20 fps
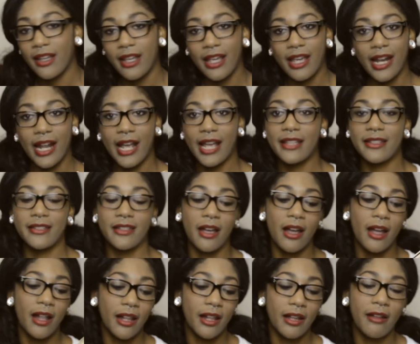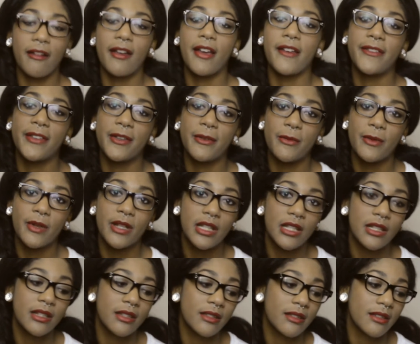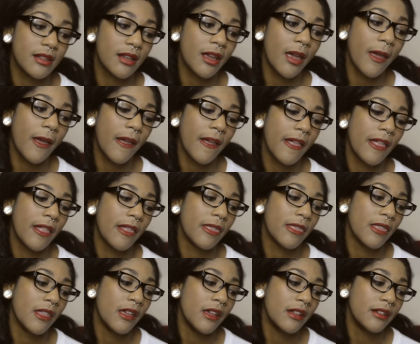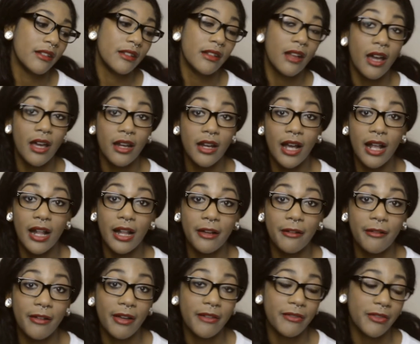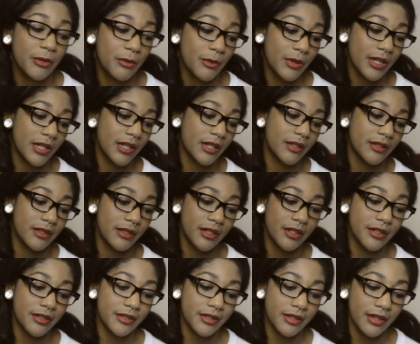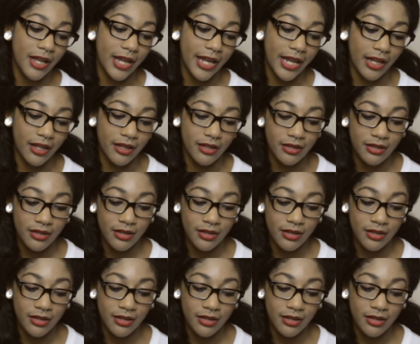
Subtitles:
It has the holographic ones and the non-holographic ones, and there's like